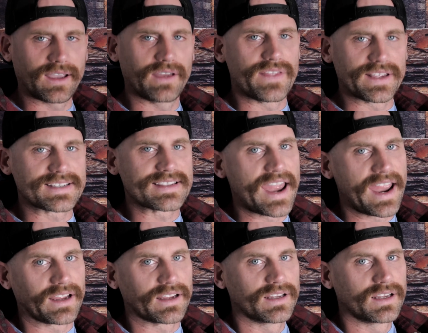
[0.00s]
of this
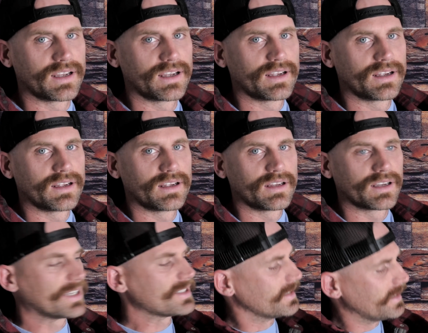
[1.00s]
thing?
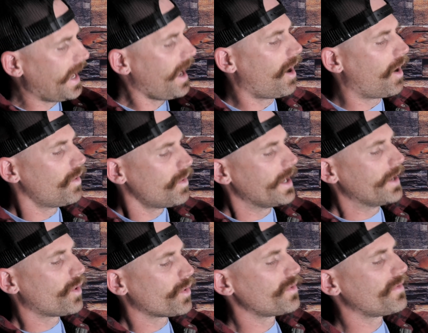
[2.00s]
Because now, in
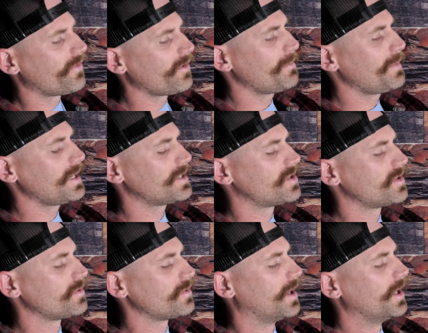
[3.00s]
order for me
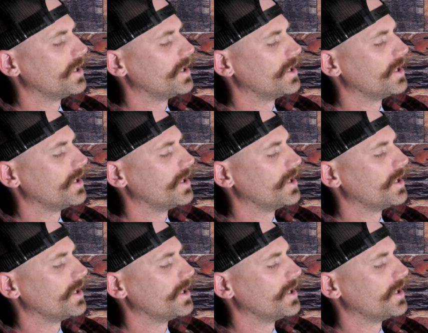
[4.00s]
to